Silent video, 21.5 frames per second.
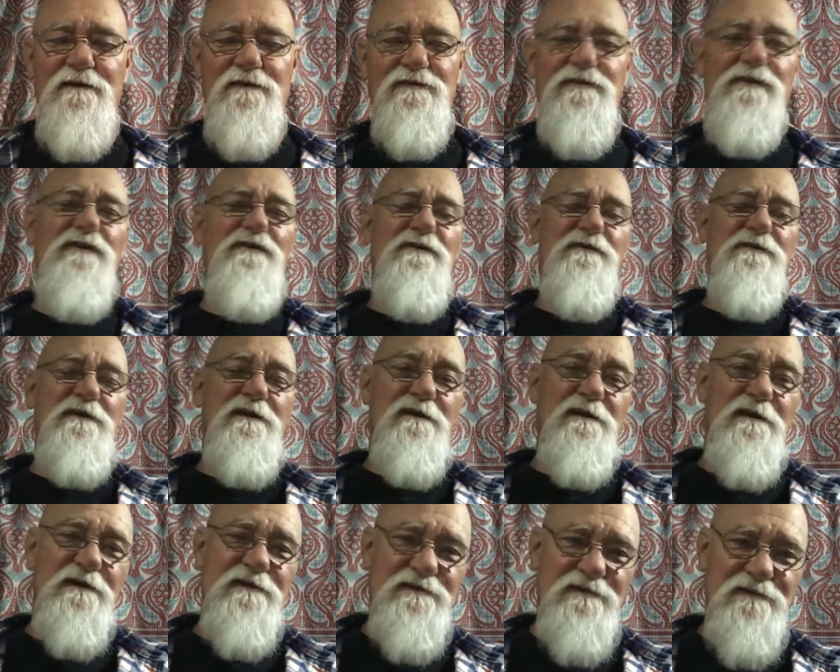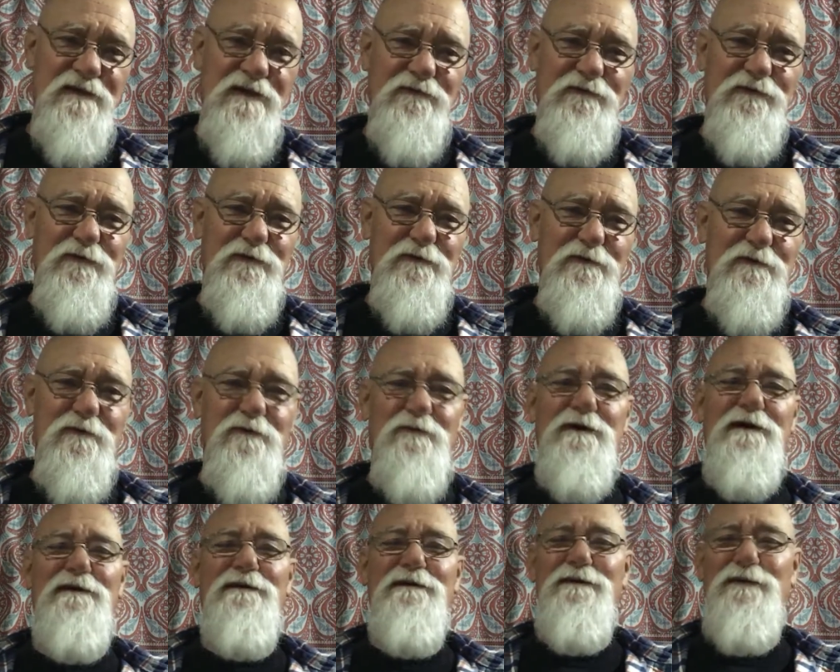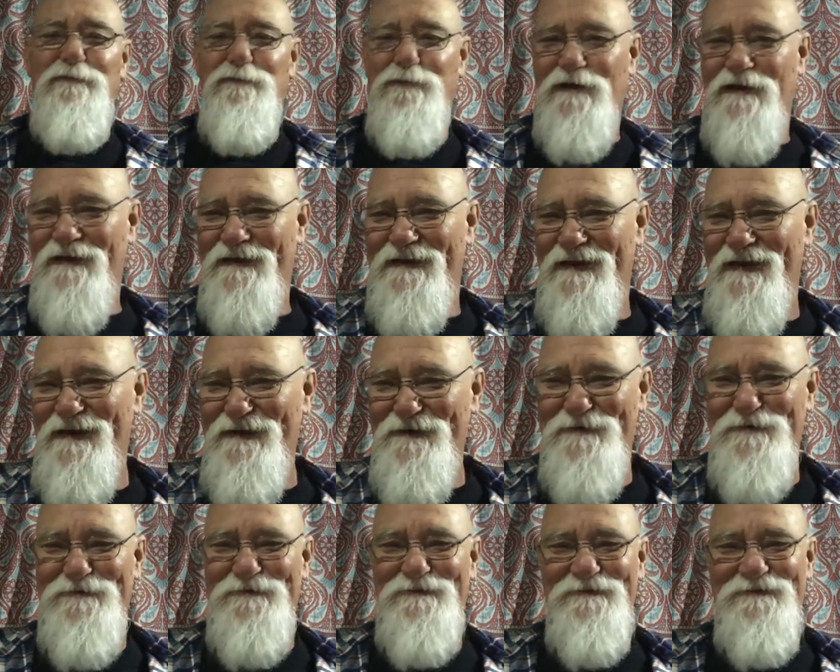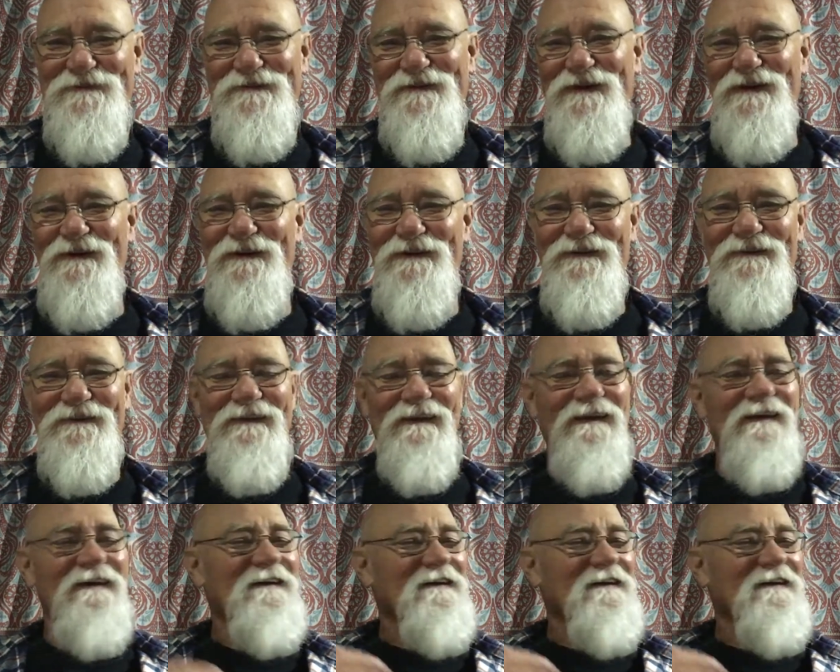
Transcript: So they let it set for a little while, came back out, it started.